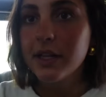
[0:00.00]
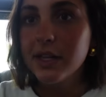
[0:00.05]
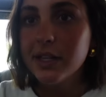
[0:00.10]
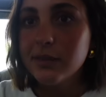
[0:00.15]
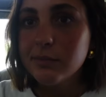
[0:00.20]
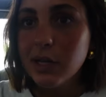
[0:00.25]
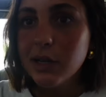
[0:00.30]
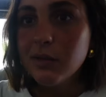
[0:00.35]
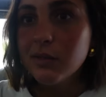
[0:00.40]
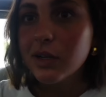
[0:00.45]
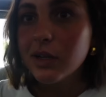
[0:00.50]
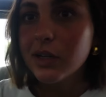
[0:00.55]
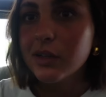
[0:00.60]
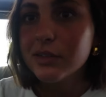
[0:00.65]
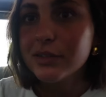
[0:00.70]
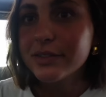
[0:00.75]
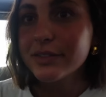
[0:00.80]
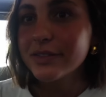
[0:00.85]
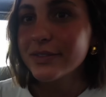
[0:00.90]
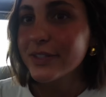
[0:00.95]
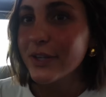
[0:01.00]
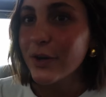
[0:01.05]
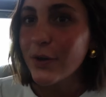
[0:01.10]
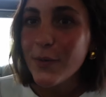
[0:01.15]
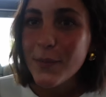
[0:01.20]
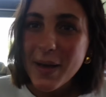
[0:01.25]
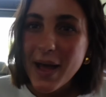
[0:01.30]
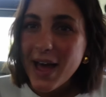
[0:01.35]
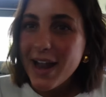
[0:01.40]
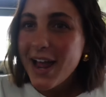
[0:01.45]
in Melrose. Go
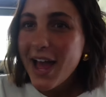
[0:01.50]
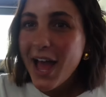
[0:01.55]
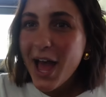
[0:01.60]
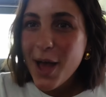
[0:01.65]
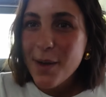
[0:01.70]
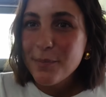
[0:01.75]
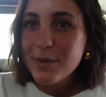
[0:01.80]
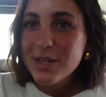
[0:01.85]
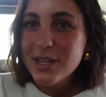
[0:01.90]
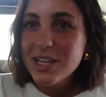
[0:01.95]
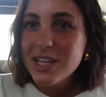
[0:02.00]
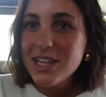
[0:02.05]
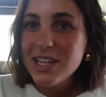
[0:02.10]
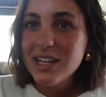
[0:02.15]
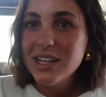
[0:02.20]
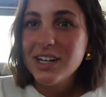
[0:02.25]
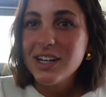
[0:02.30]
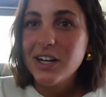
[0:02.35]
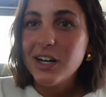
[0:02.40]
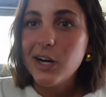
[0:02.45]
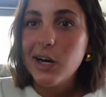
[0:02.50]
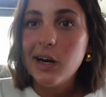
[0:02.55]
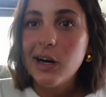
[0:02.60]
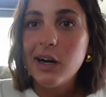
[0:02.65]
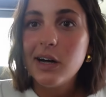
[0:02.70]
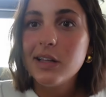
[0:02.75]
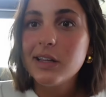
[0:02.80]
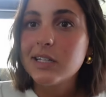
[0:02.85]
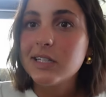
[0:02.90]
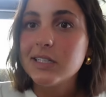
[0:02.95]
to Mad Happy,
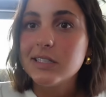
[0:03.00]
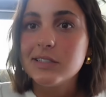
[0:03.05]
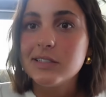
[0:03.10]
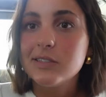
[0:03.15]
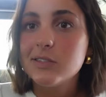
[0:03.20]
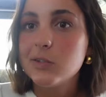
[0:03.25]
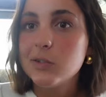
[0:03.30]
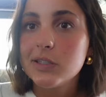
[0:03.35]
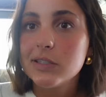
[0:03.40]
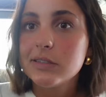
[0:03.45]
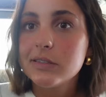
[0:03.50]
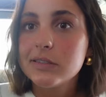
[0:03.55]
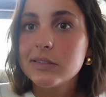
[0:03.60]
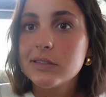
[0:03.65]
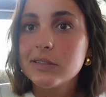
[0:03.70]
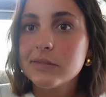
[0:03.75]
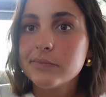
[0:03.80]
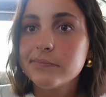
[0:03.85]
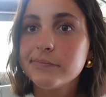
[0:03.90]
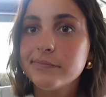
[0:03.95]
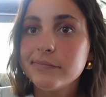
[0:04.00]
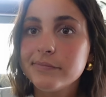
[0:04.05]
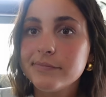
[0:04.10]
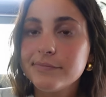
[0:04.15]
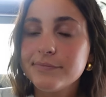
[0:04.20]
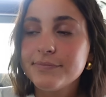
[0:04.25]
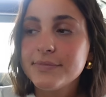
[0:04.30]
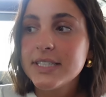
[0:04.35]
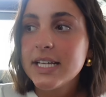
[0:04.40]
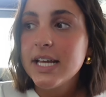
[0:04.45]
all the good stores.
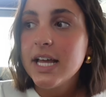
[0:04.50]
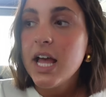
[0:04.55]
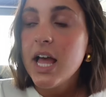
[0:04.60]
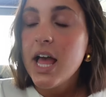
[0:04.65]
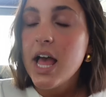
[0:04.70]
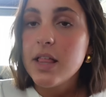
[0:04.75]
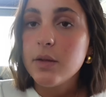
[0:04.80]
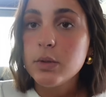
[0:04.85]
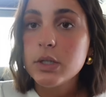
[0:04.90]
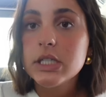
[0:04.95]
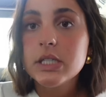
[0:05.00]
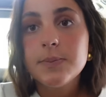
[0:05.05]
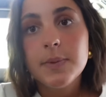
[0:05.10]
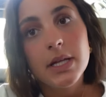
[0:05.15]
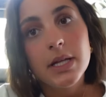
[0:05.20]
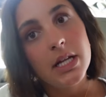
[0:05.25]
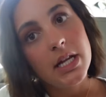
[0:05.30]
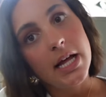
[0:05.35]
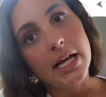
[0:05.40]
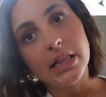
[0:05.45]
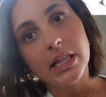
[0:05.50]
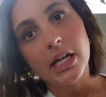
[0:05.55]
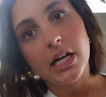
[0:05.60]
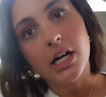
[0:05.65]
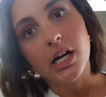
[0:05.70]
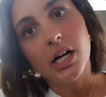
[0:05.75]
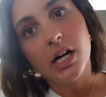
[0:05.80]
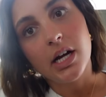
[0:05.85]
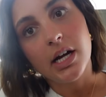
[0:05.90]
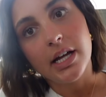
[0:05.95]
And then we're gonna spend the night
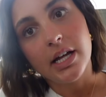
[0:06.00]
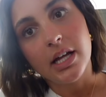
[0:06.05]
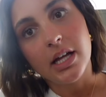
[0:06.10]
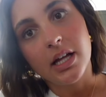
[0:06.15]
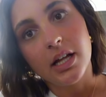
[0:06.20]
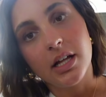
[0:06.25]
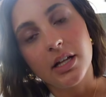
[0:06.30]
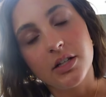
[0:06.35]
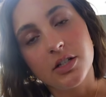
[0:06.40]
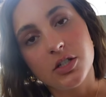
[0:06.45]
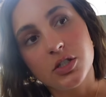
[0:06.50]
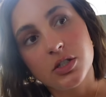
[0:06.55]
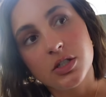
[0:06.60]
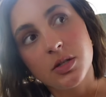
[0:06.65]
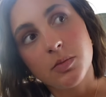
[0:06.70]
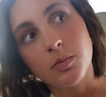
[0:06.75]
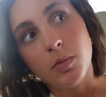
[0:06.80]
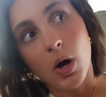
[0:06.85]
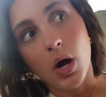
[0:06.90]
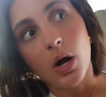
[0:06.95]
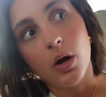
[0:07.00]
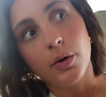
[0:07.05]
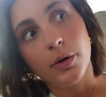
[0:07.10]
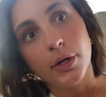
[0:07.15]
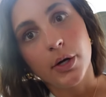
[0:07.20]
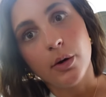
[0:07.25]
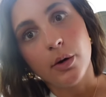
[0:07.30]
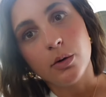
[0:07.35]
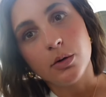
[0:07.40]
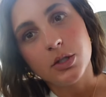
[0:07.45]
there and tomorrow
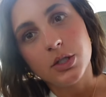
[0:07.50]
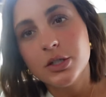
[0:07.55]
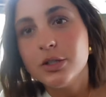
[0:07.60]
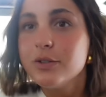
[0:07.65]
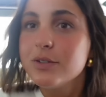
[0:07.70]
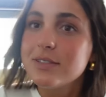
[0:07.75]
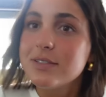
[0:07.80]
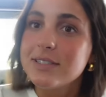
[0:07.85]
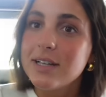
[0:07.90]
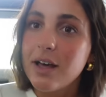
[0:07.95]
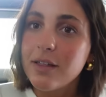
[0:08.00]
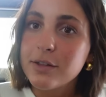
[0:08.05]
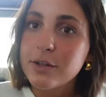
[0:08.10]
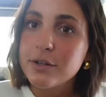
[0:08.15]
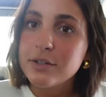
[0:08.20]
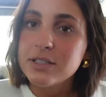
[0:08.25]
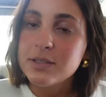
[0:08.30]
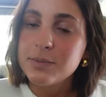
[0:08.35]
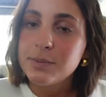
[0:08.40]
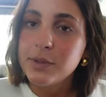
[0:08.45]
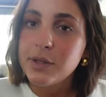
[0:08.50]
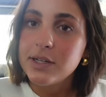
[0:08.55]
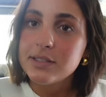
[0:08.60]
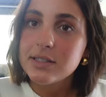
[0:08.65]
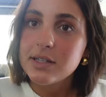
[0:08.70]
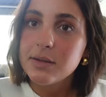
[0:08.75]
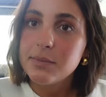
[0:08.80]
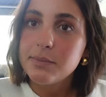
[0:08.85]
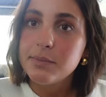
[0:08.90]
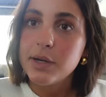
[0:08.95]
go to South Coast
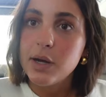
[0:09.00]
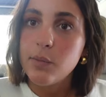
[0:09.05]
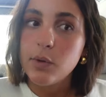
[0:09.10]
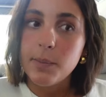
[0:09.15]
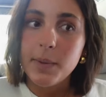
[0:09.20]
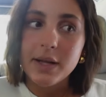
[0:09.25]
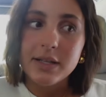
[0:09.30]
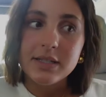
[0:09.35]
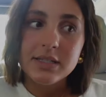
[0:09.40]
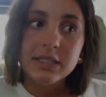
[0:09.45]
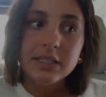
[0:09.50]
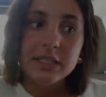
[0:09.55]
Plaza. But we're about to